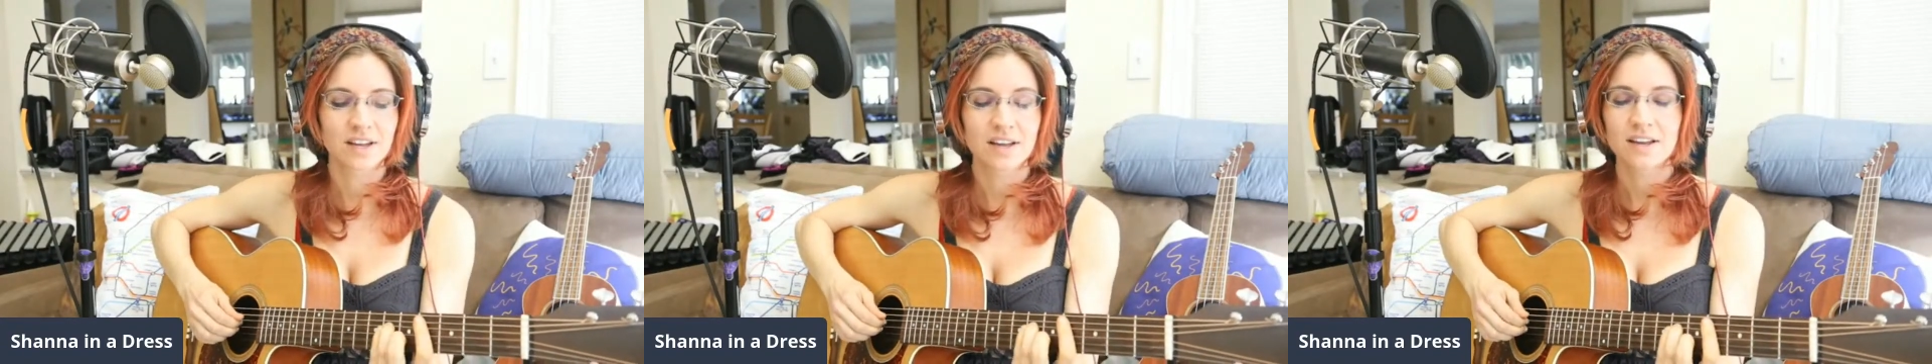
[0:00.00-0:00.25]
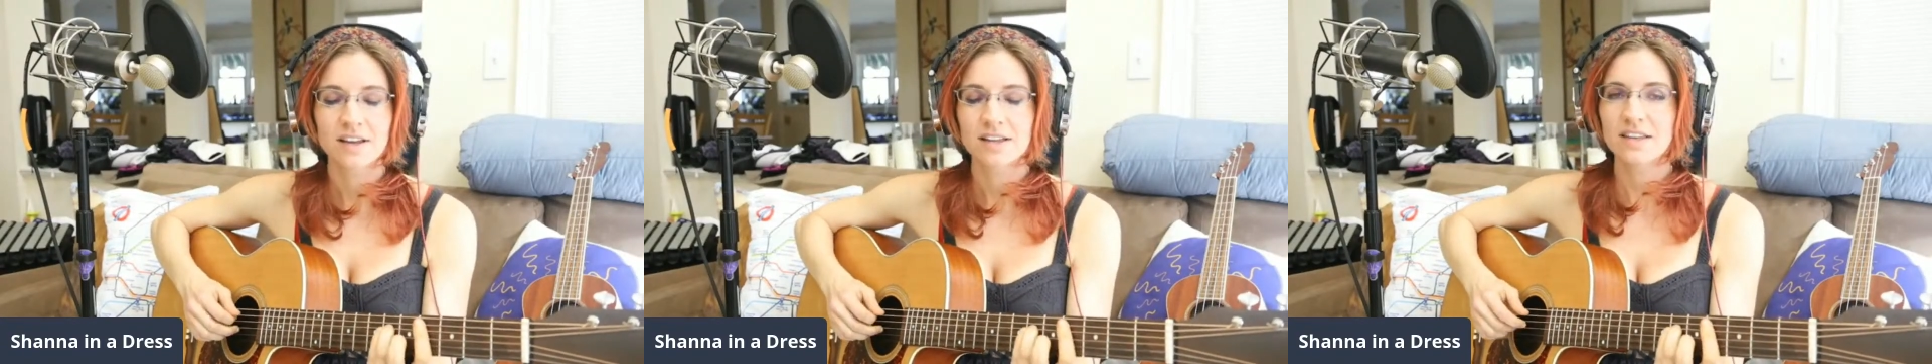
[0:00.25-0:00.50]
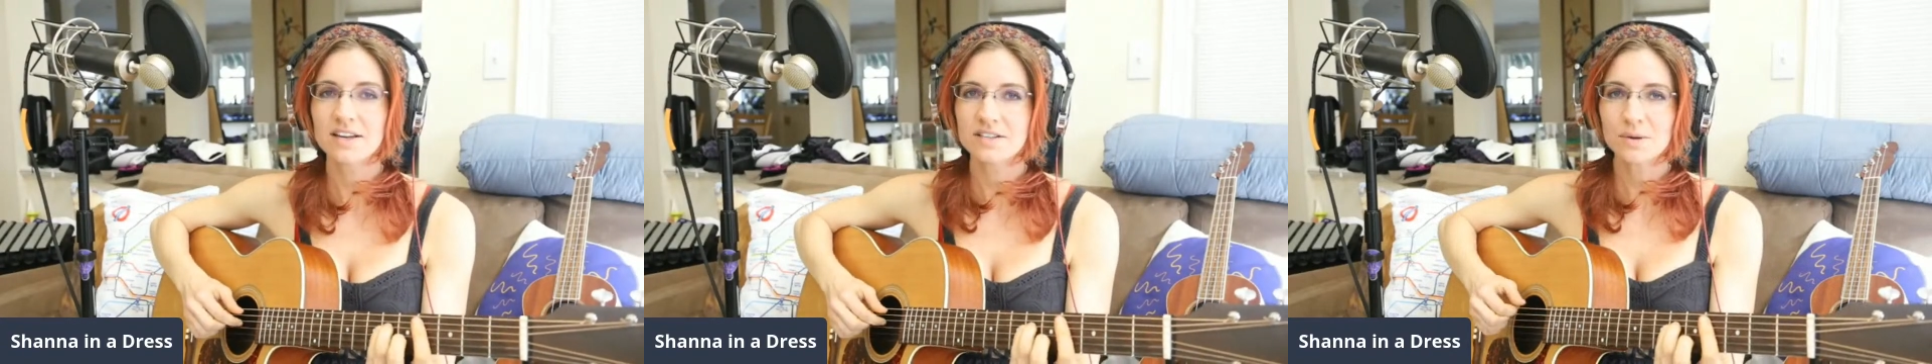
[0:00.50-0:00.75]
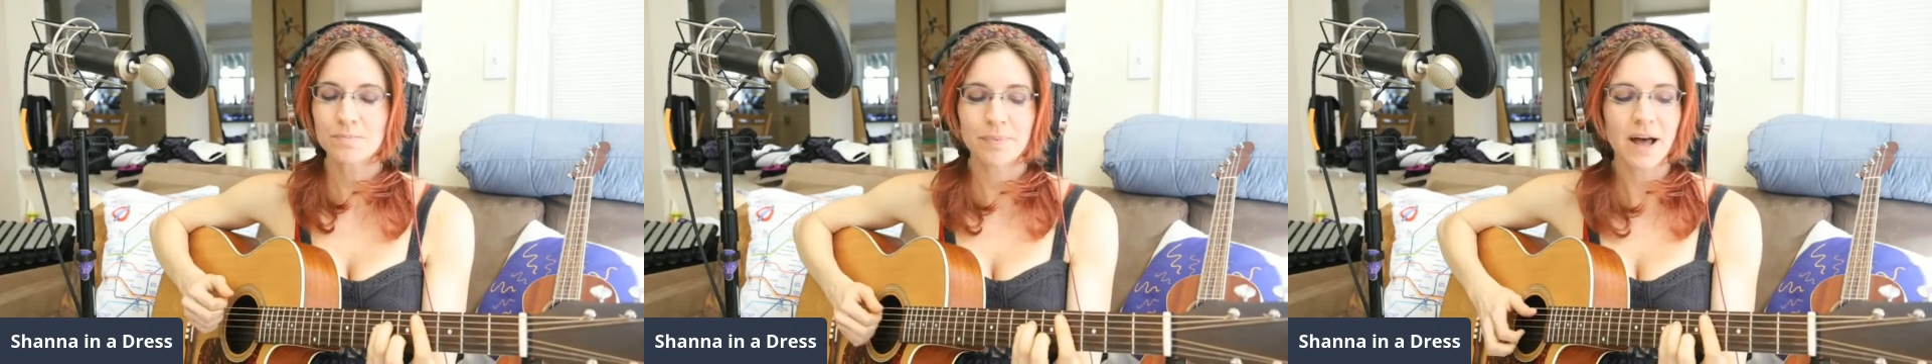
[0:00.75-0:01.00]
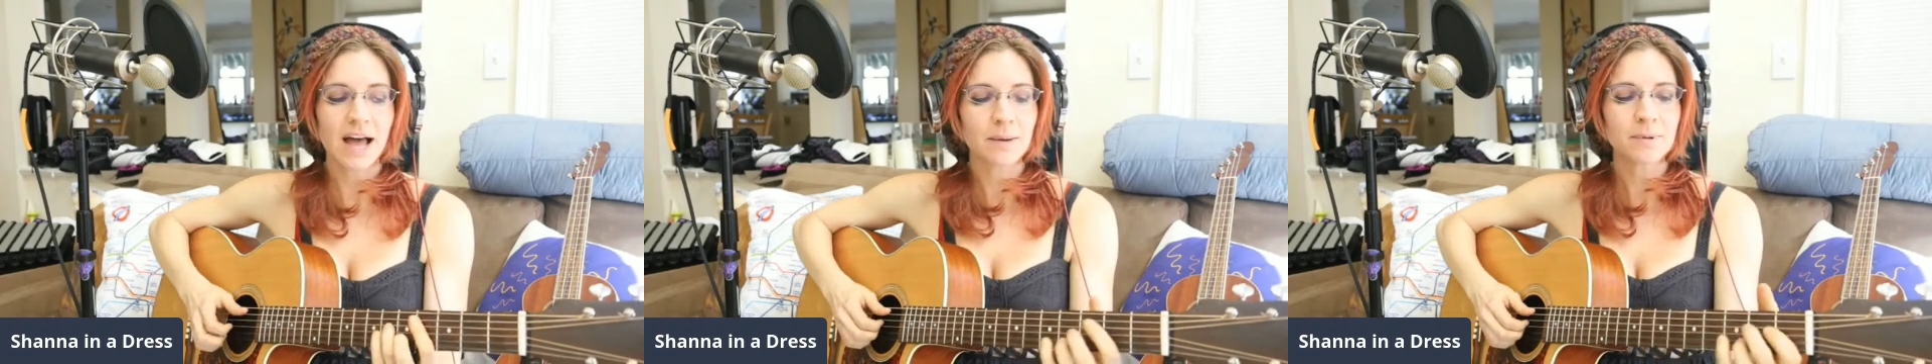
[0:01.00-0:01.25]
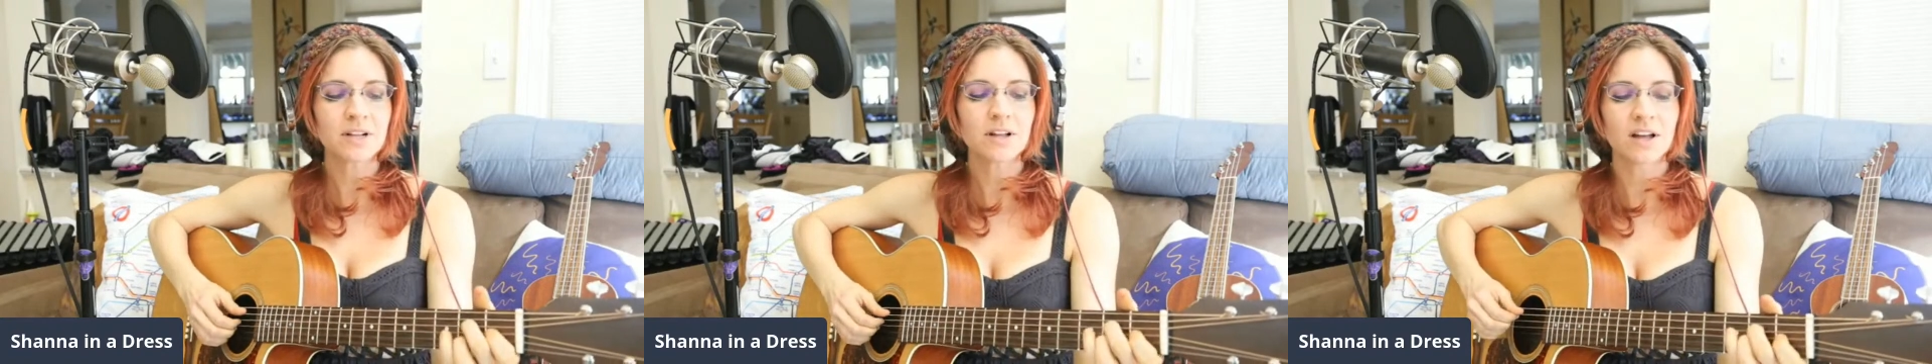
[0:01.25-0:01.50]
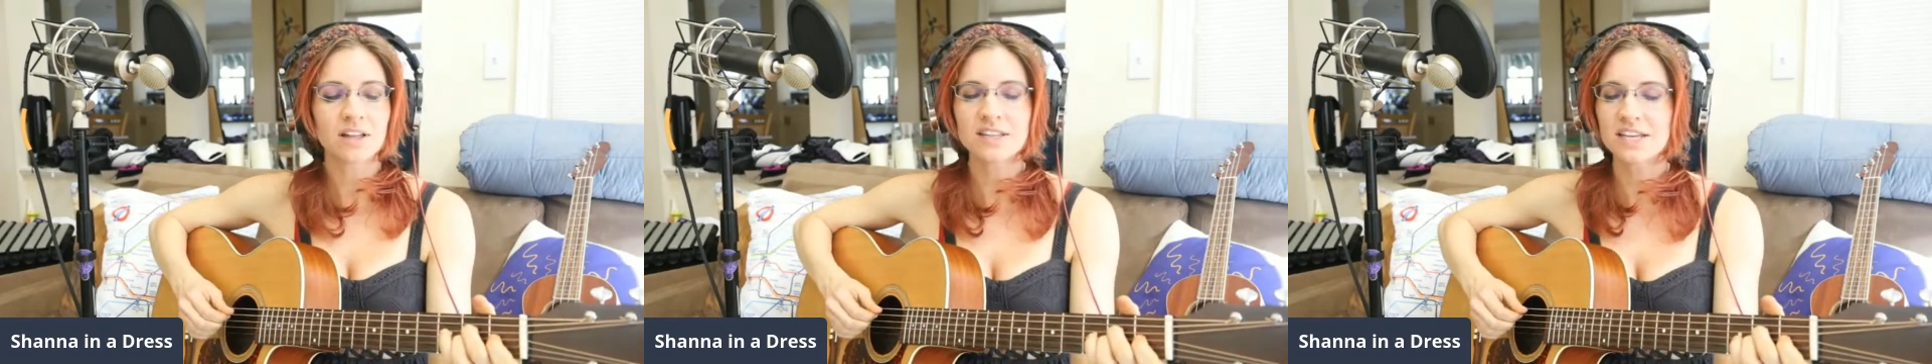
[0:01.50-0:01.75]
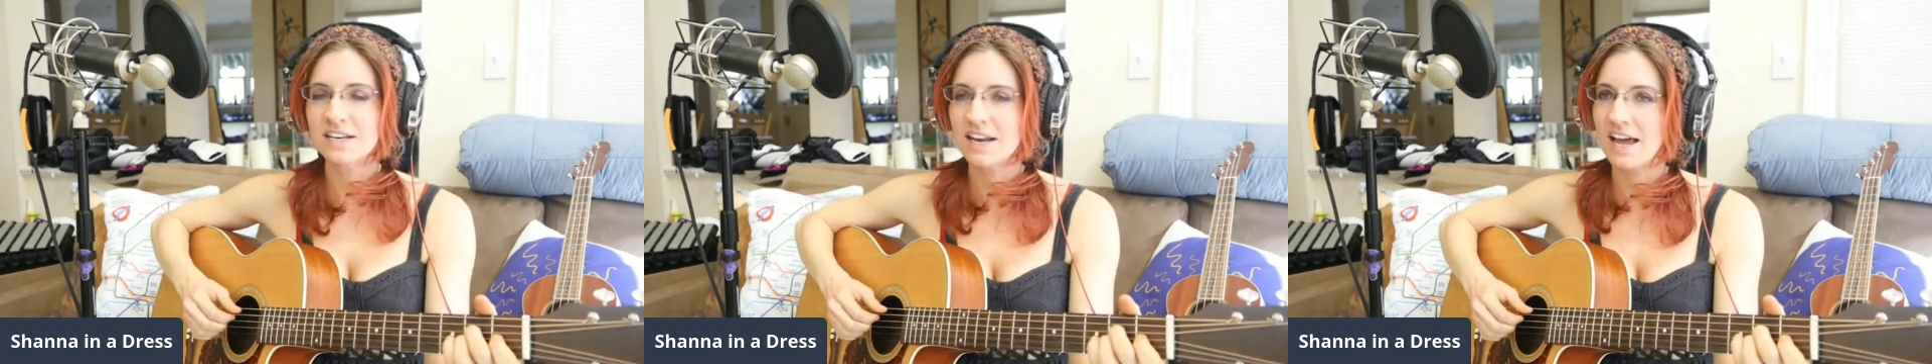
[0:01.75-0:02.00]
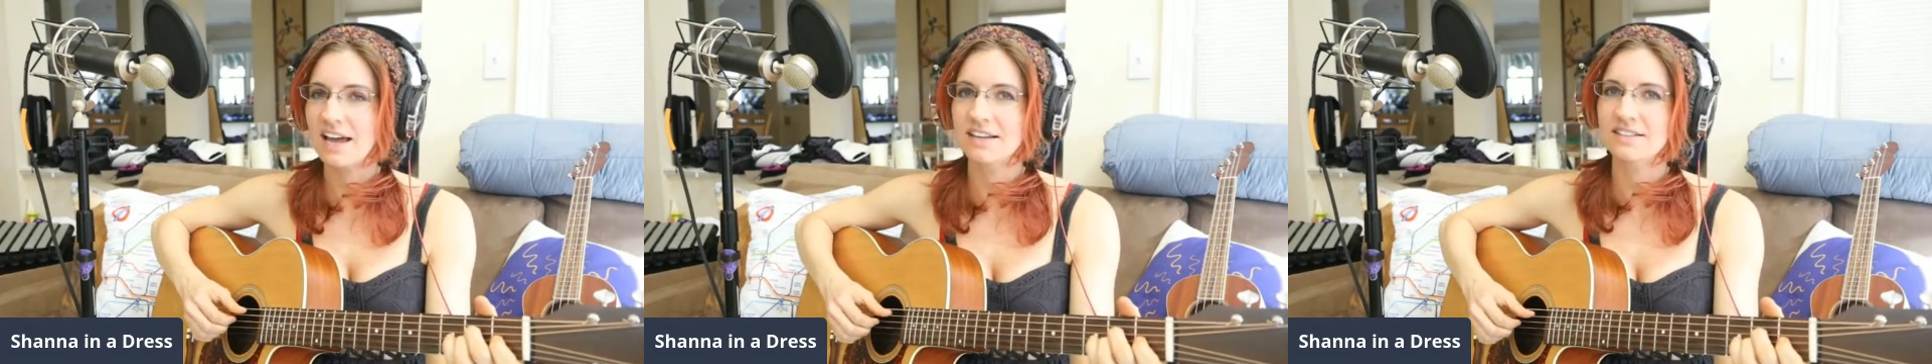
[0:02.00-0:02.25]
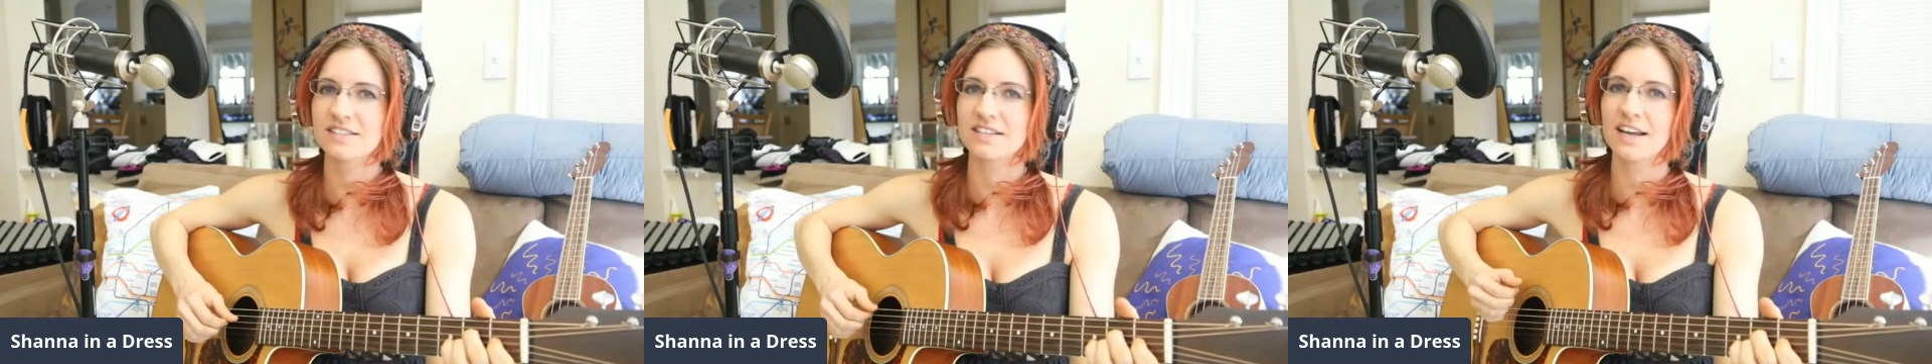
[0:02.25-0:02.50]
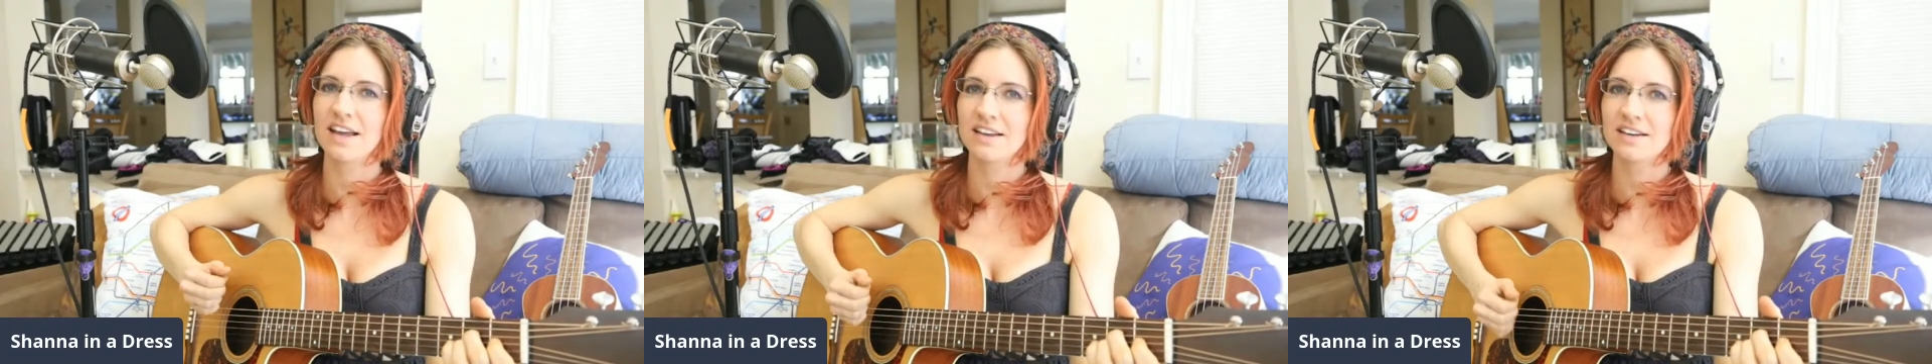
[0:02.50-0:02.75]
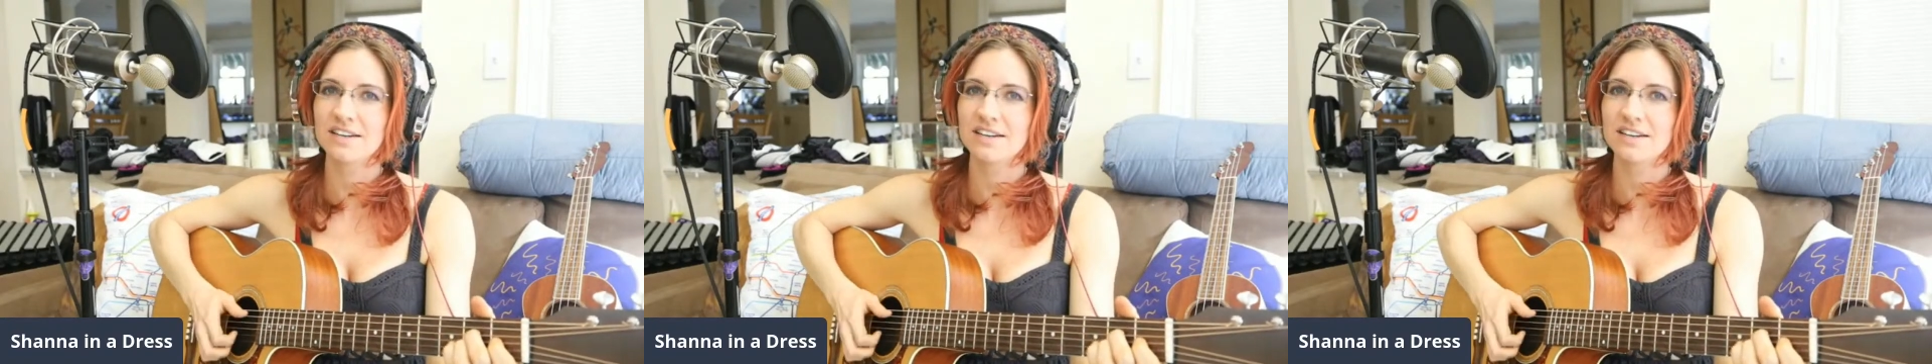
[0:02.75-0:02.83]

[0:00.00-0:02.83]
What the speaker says: There's a Bible on the nightstand